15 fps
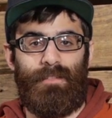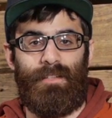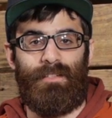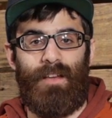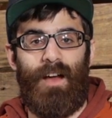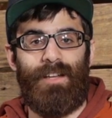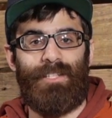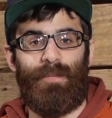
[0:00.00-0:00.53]

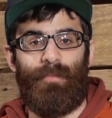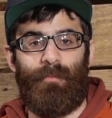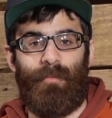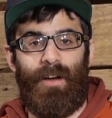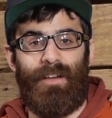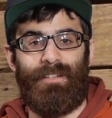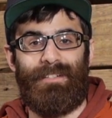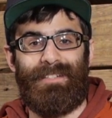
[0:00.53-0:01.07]
Designed to
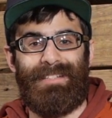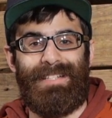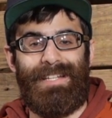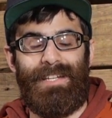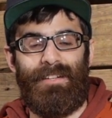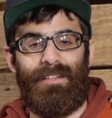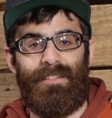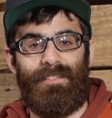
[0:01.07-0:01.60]
provide
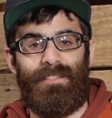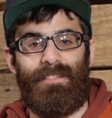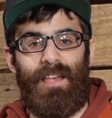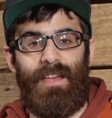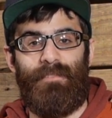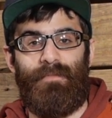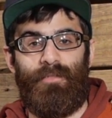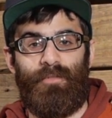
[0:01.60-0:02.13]
clean,
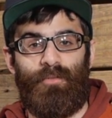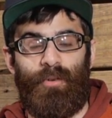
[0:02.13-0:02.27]
safe